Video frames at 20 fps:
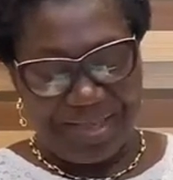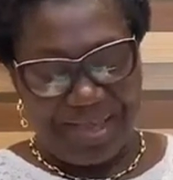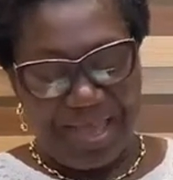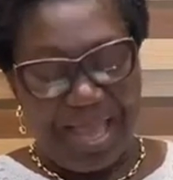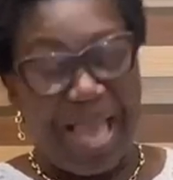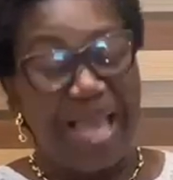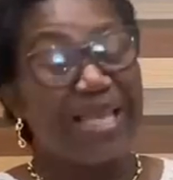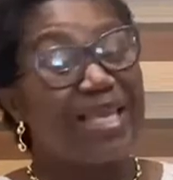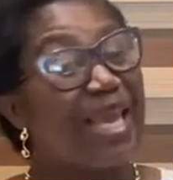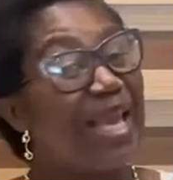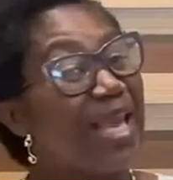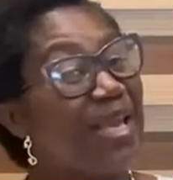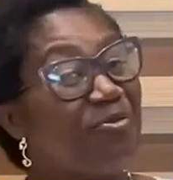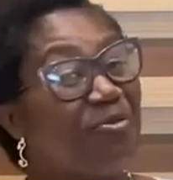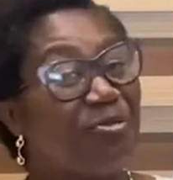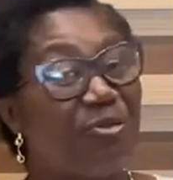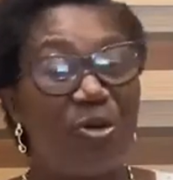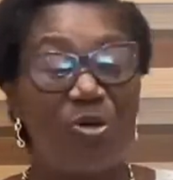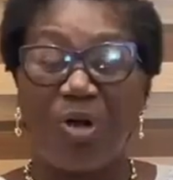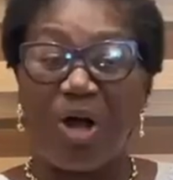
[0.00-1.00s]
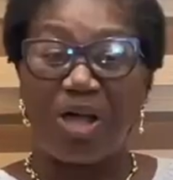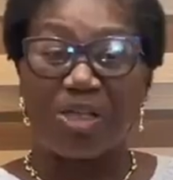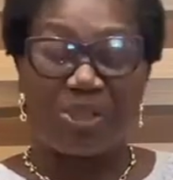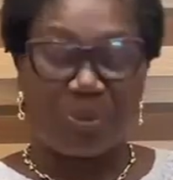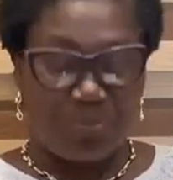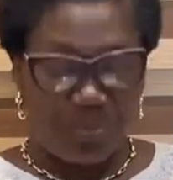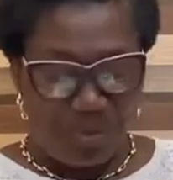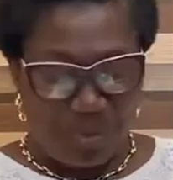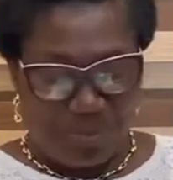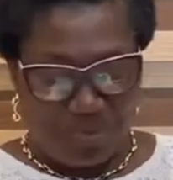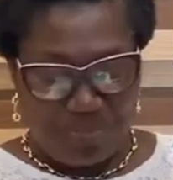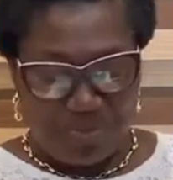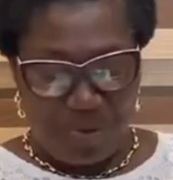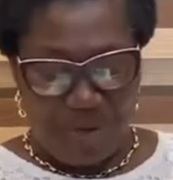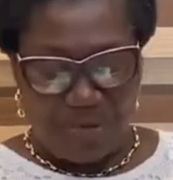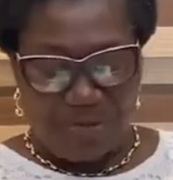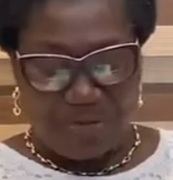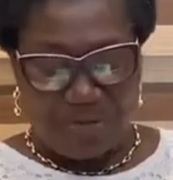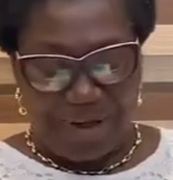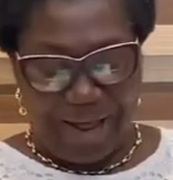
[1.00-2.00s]
Again, Full Gospel
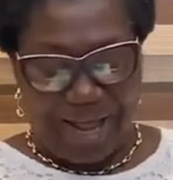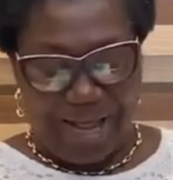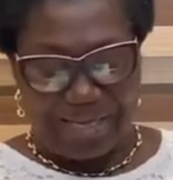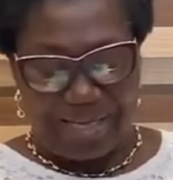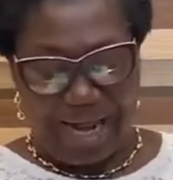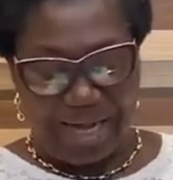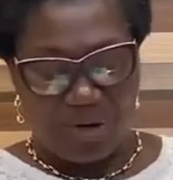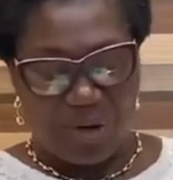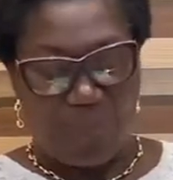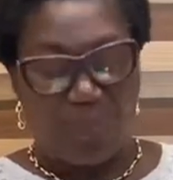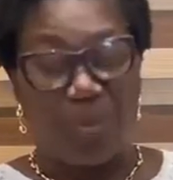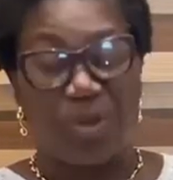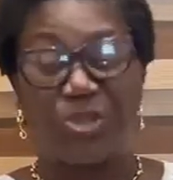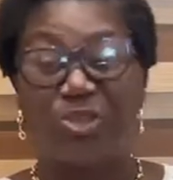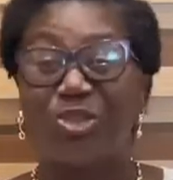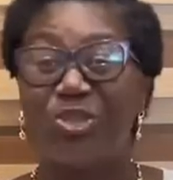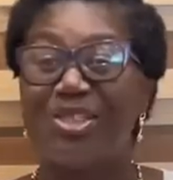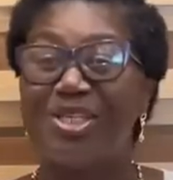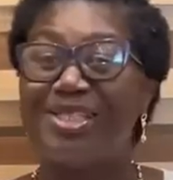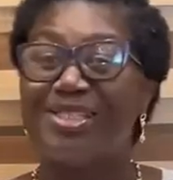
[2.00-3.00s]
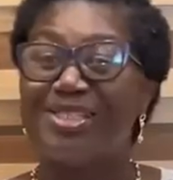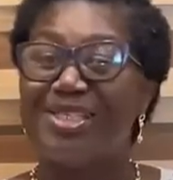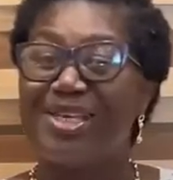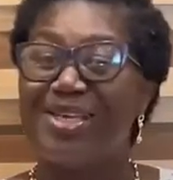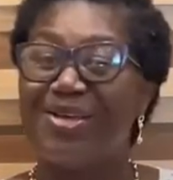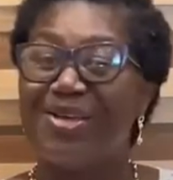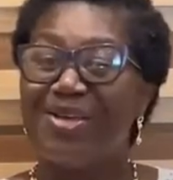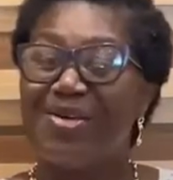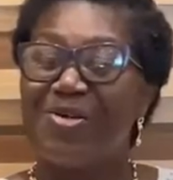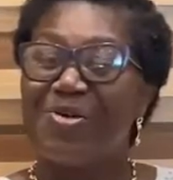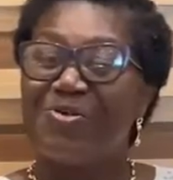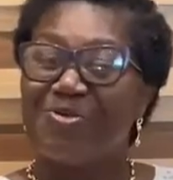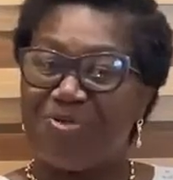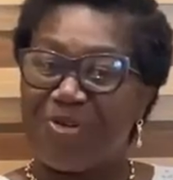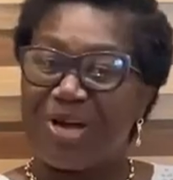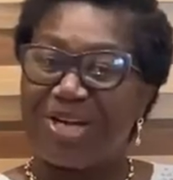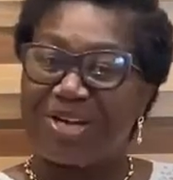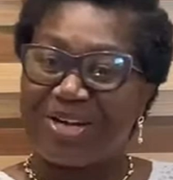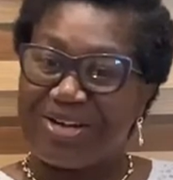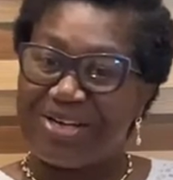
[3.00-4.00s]
provides an opportunity for
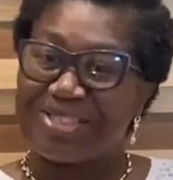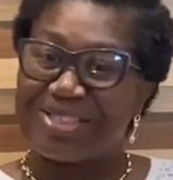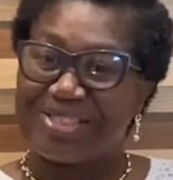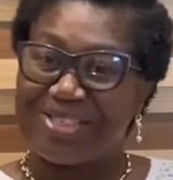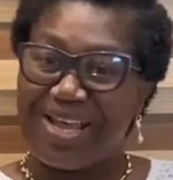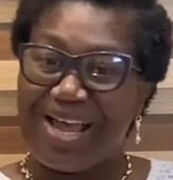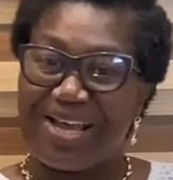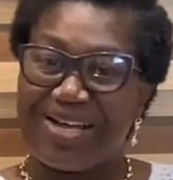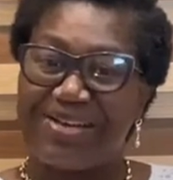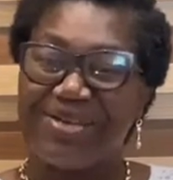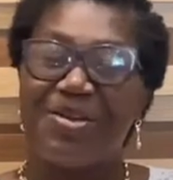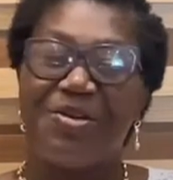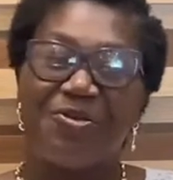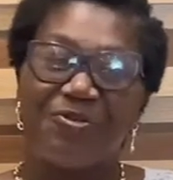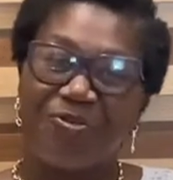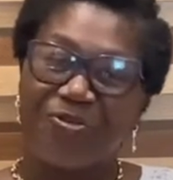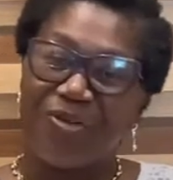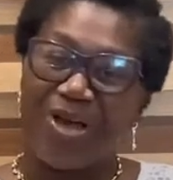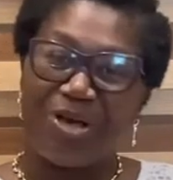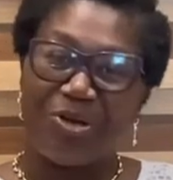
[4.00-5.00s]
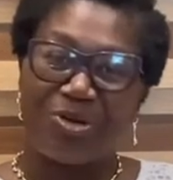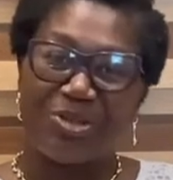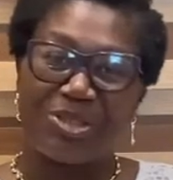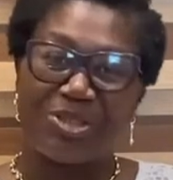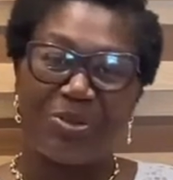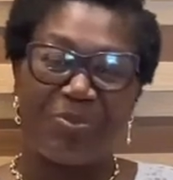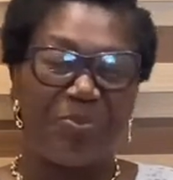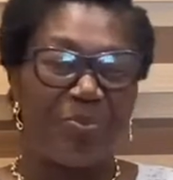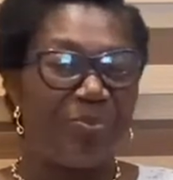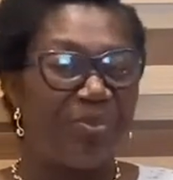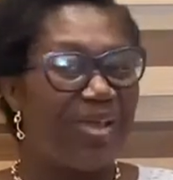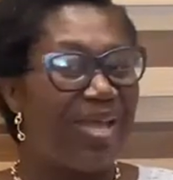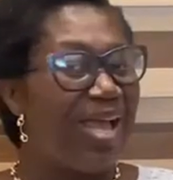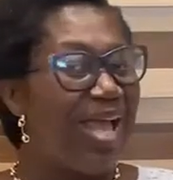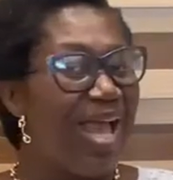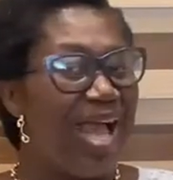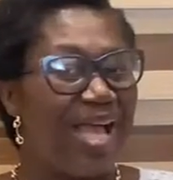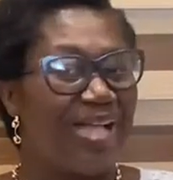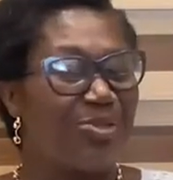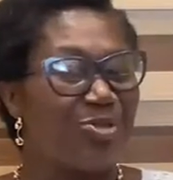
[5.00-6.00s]
Christian fellowship.
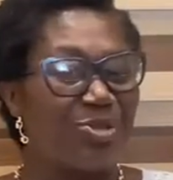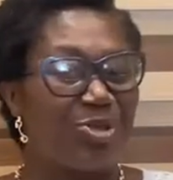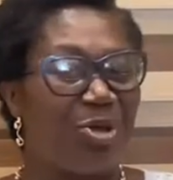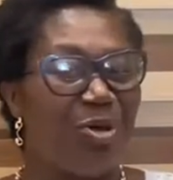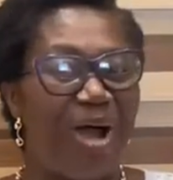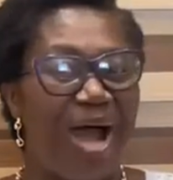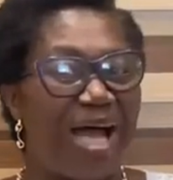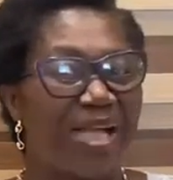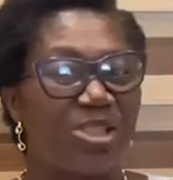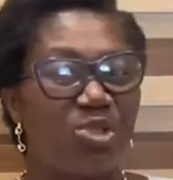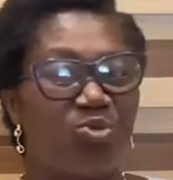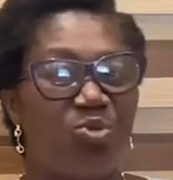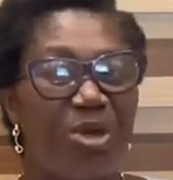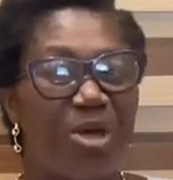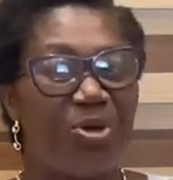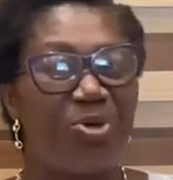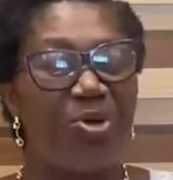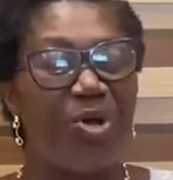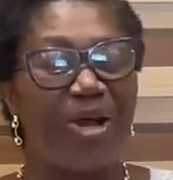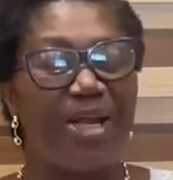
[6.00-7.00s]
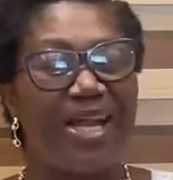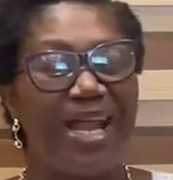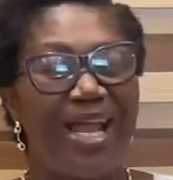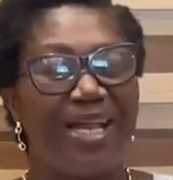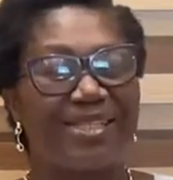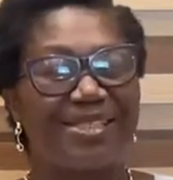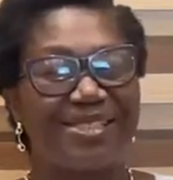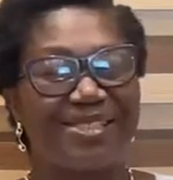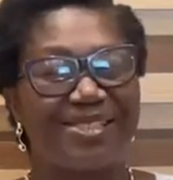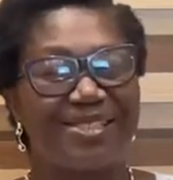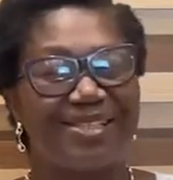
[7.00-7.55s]
And so as we connect